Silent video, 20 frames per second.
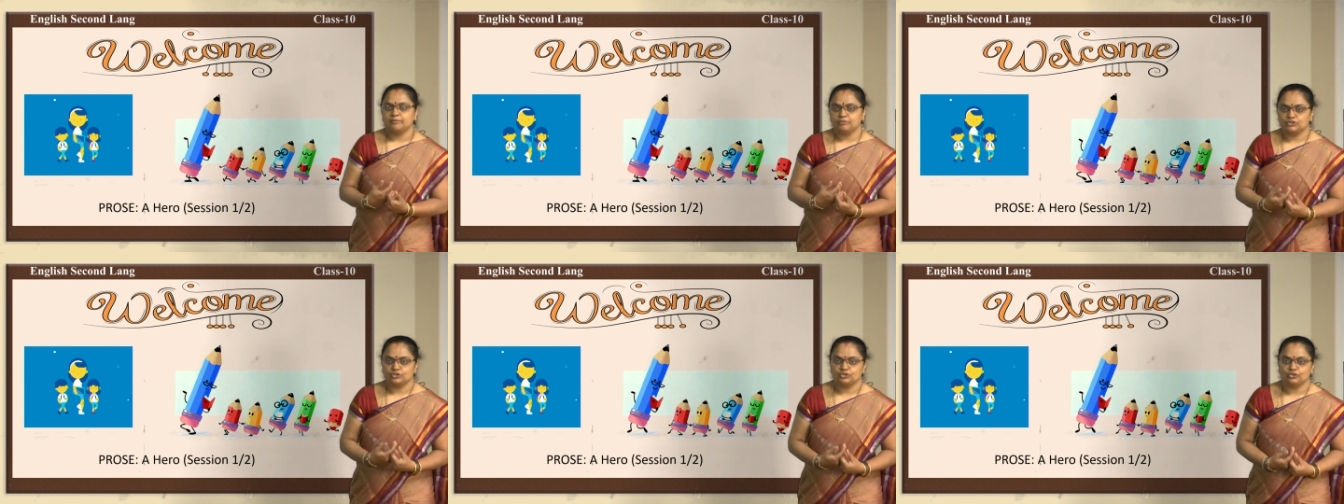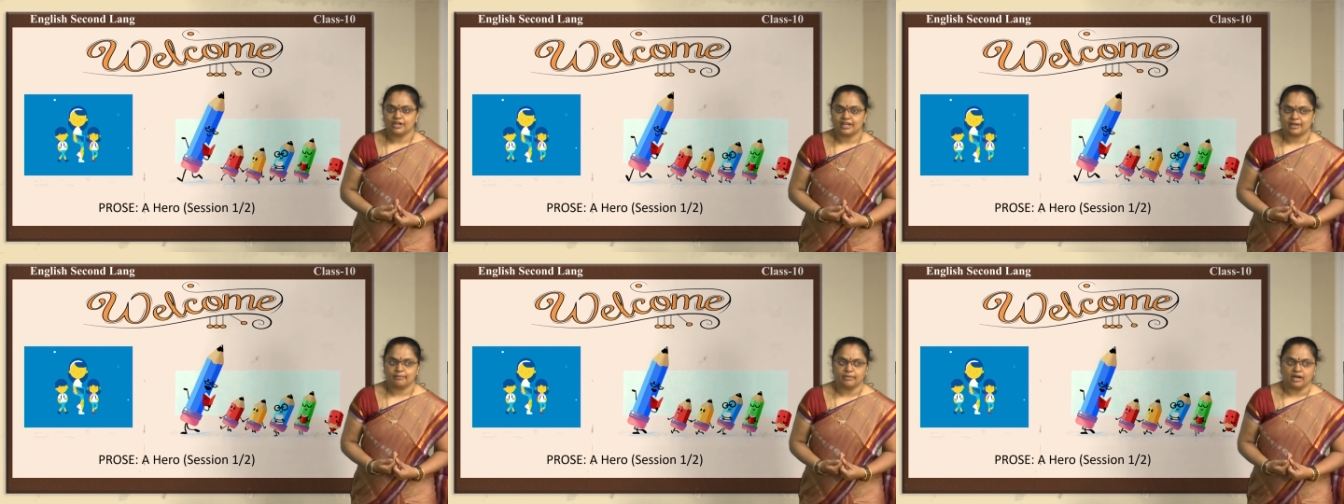to know
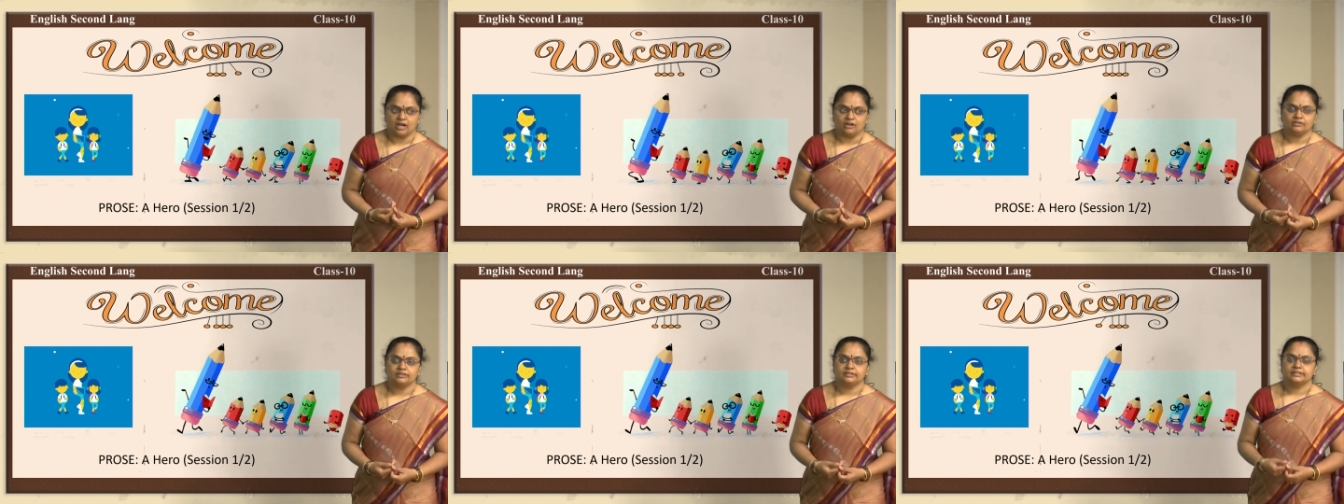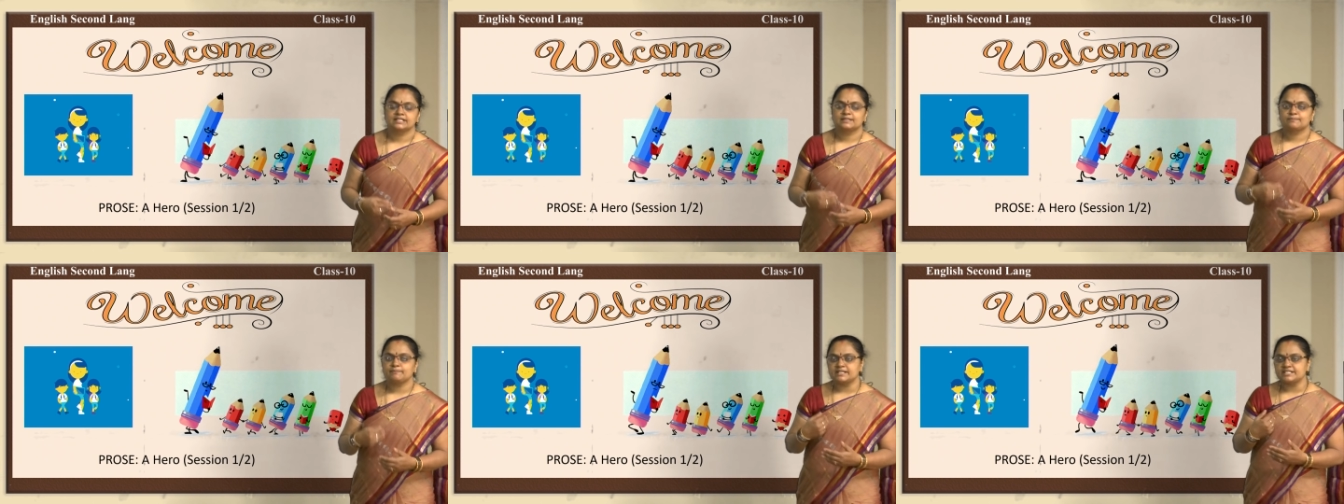about
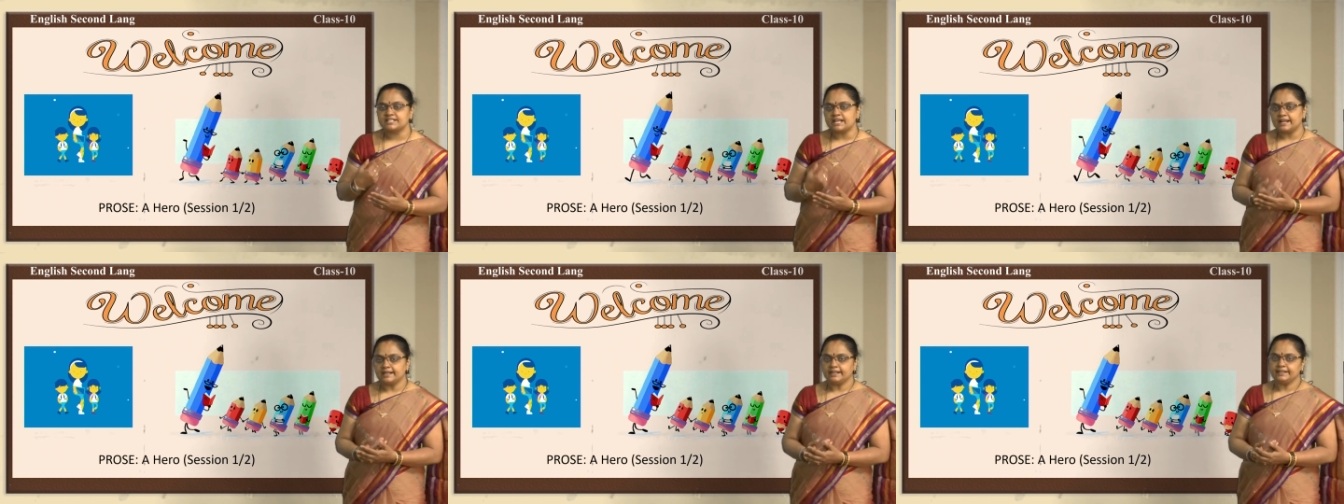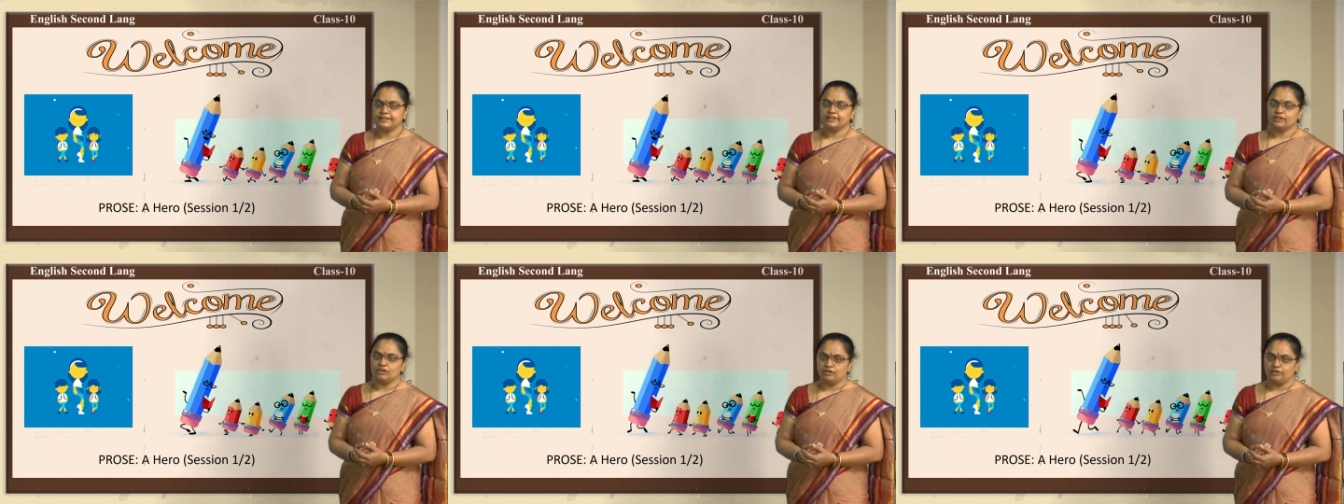the
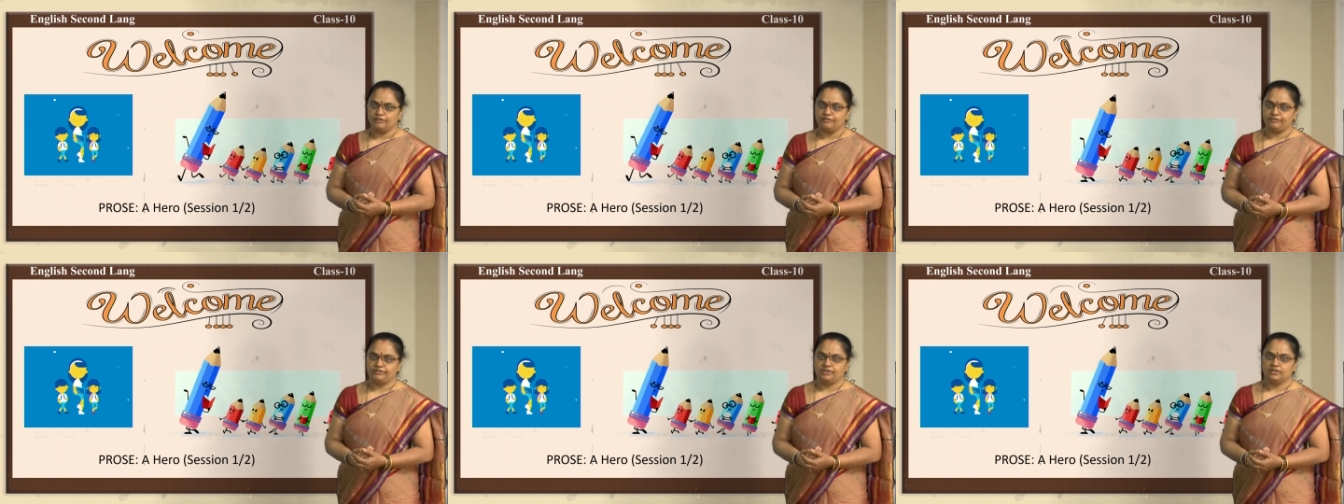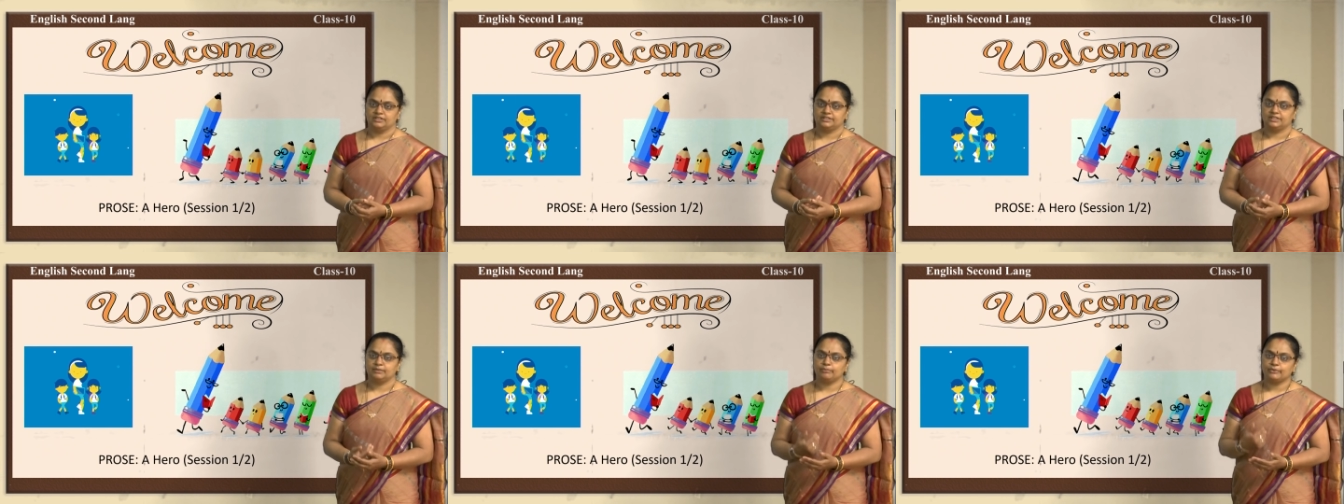speciality of
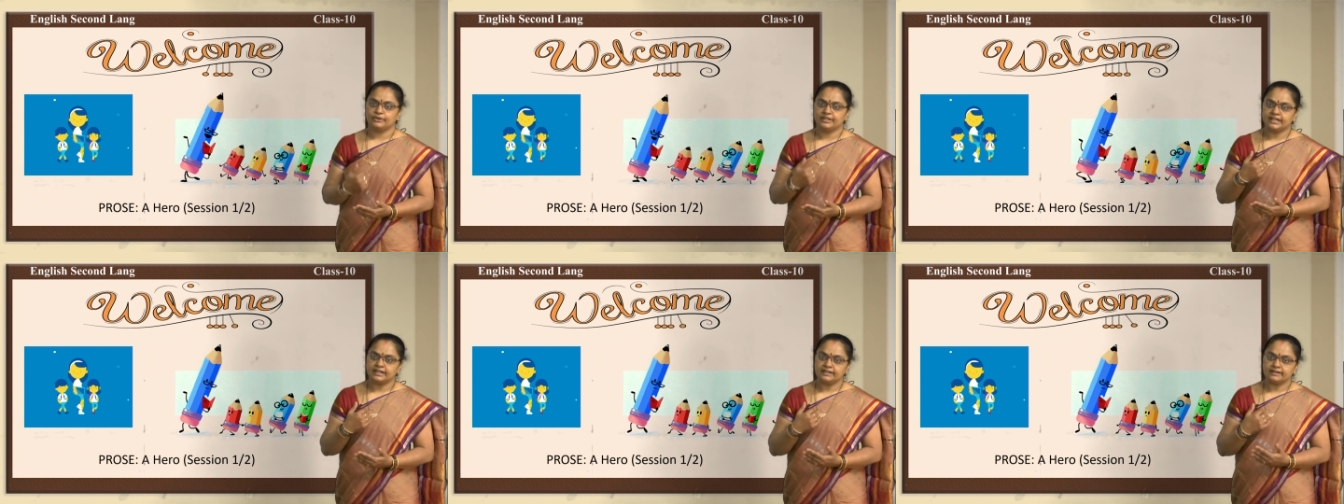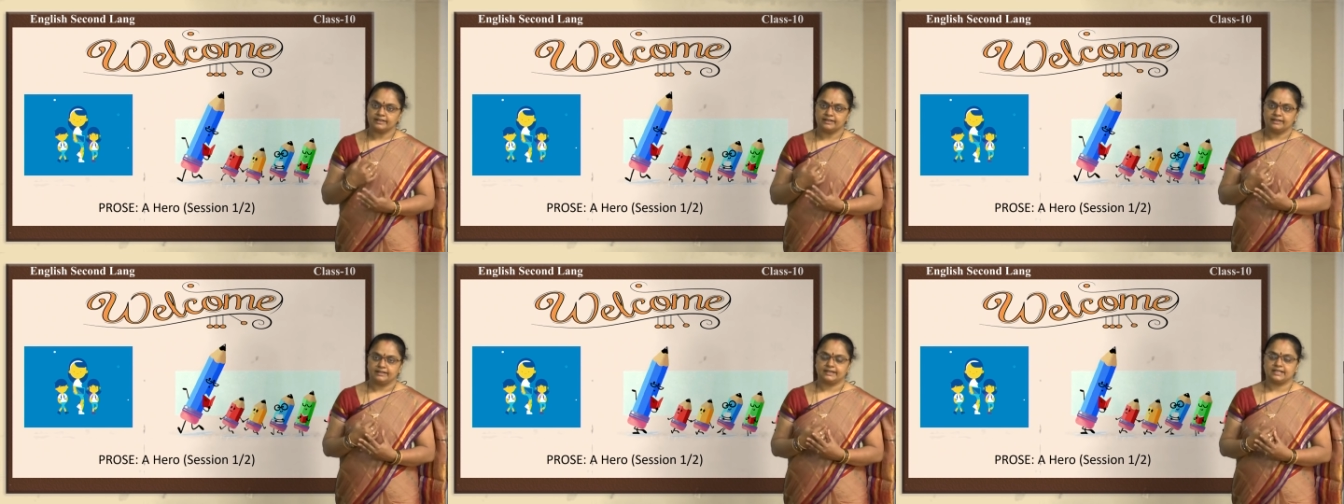the poet
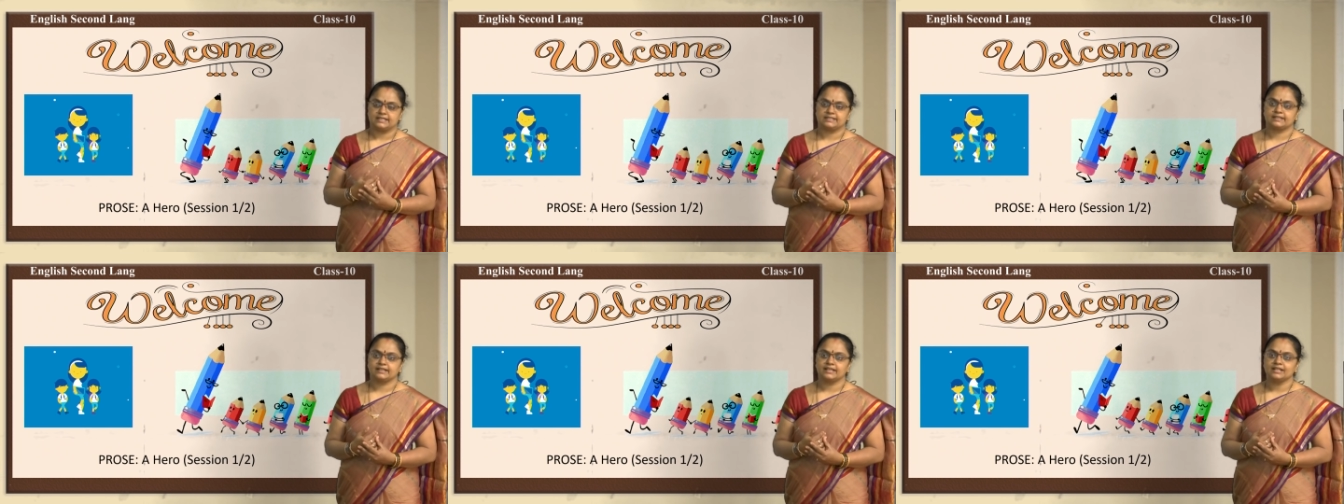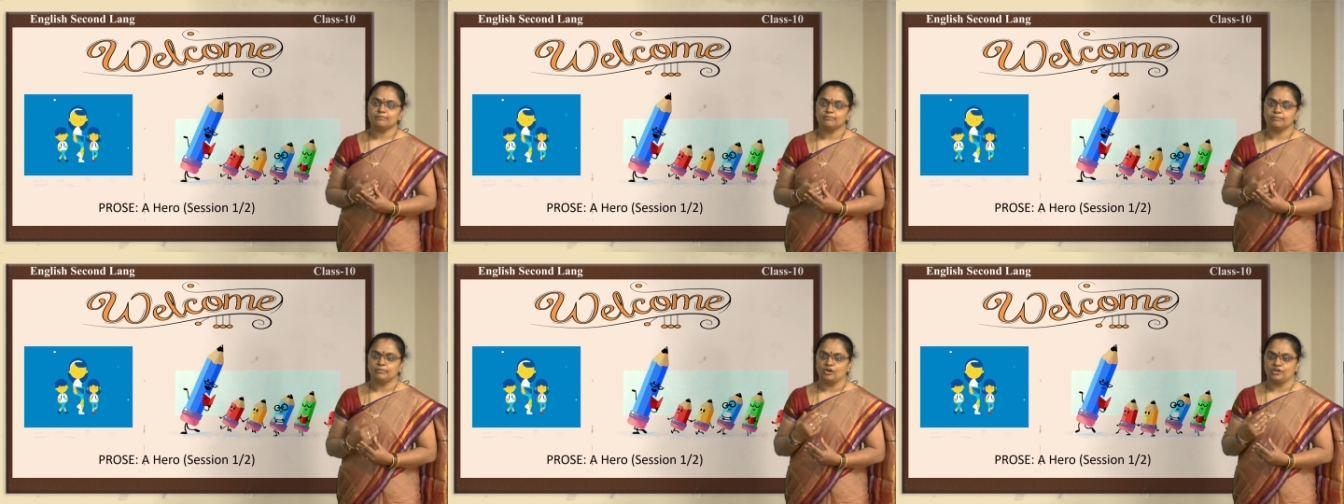
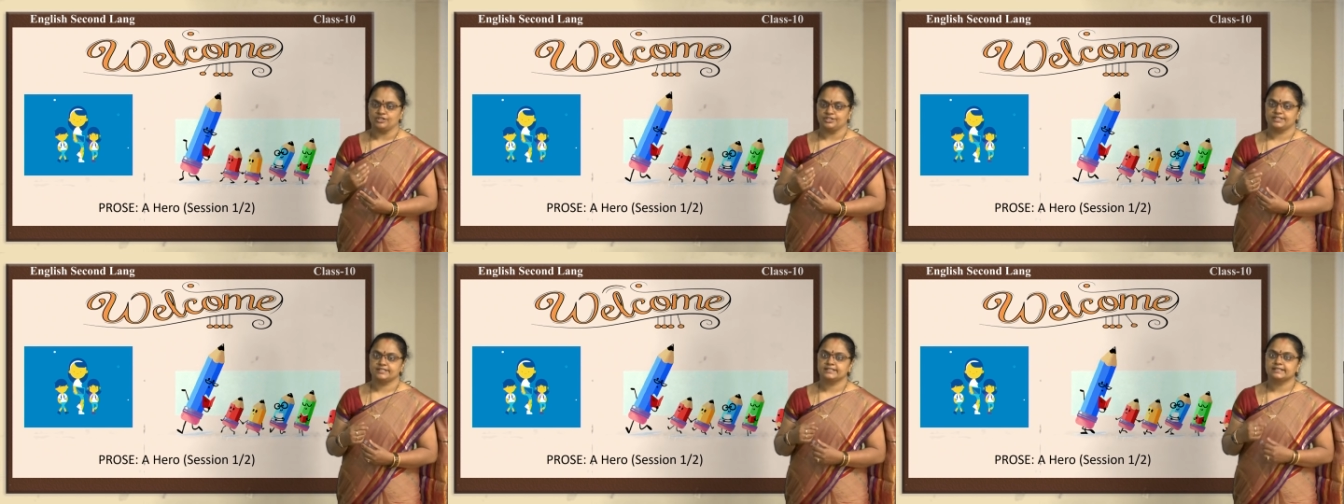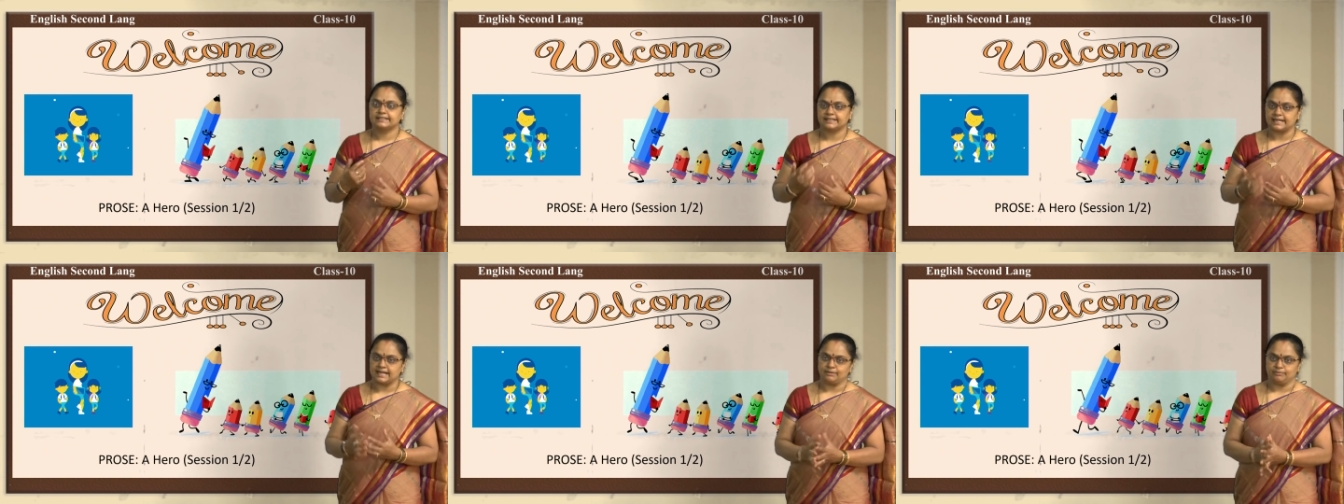Ruskin Bond's
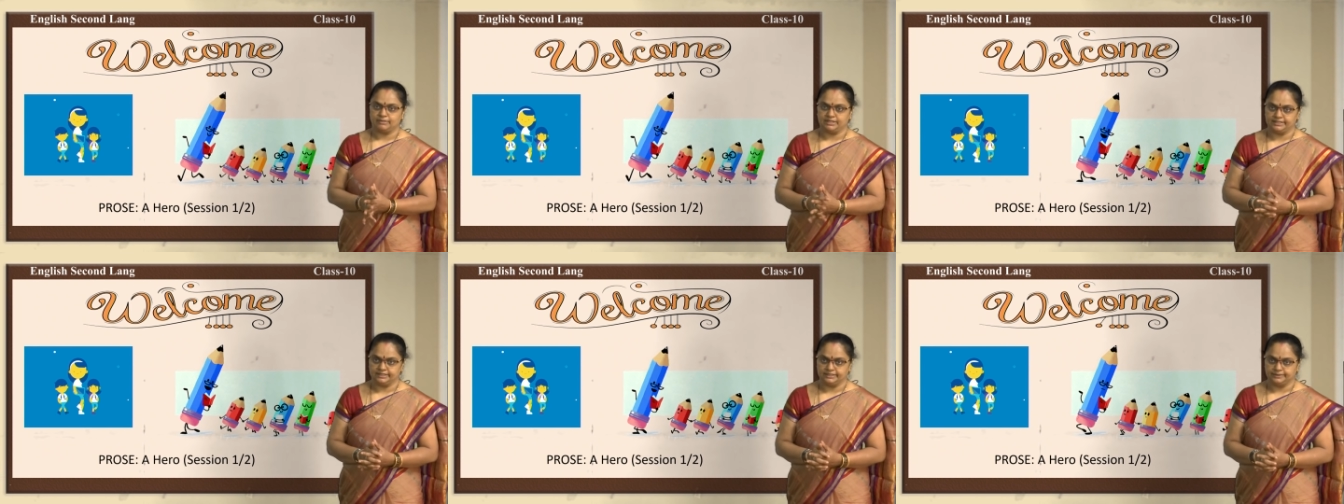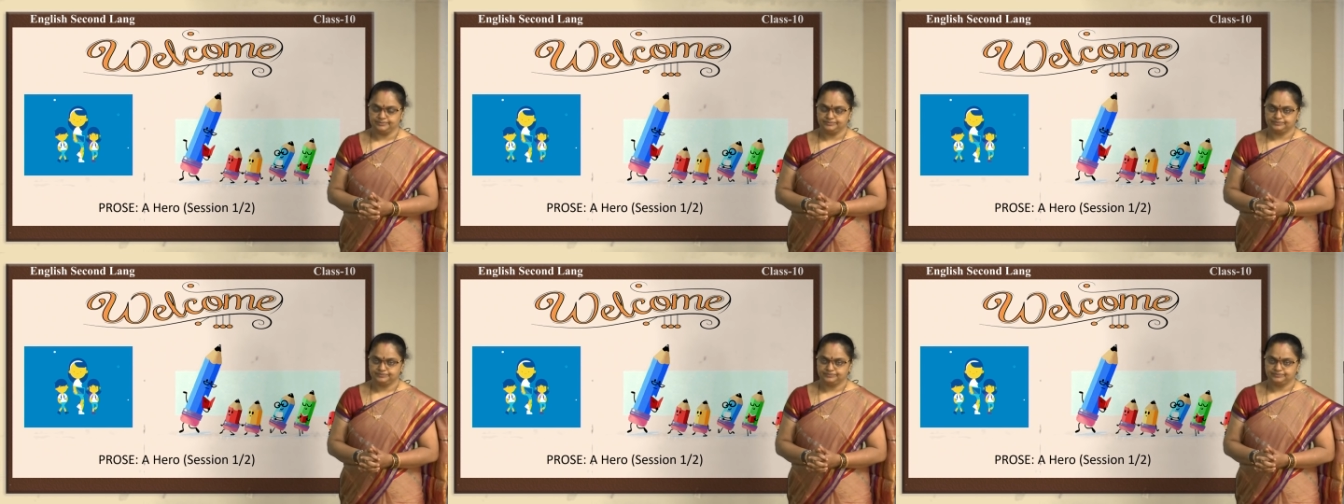grandmother.